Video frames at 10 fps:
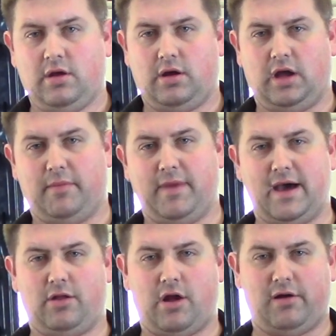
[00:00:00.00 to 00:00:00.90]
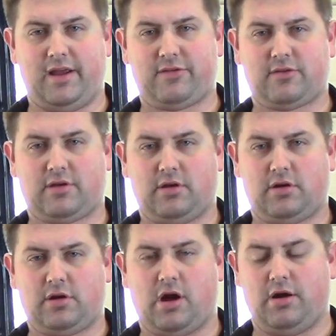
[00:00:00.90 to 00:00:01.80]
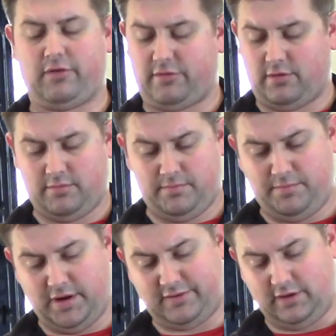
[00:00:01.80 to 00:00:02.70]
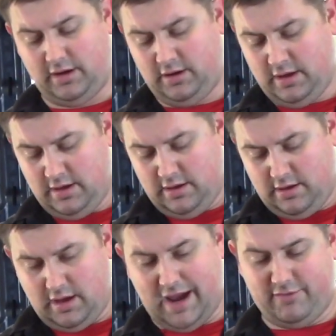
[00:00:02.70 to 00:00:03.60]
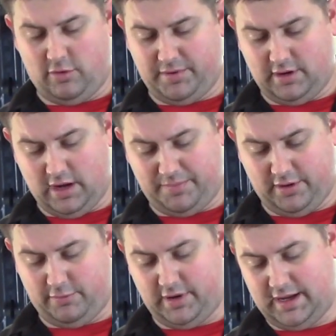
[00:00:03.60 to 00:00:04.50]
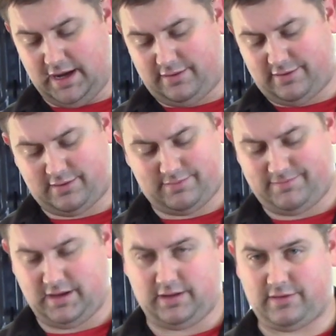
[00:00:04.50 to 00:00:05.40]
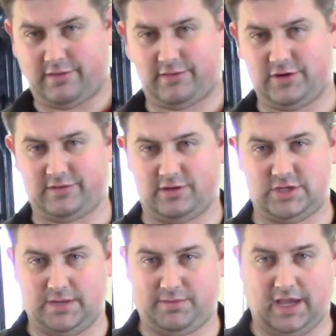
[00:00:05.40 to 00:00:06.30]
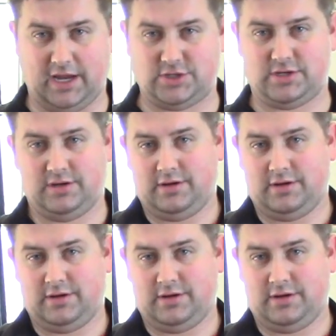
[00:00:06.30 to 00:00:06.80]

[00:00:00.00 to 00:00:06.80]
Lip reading: model RS cars, but I haven't opened it up all the way yet. It's just a cheap gauge.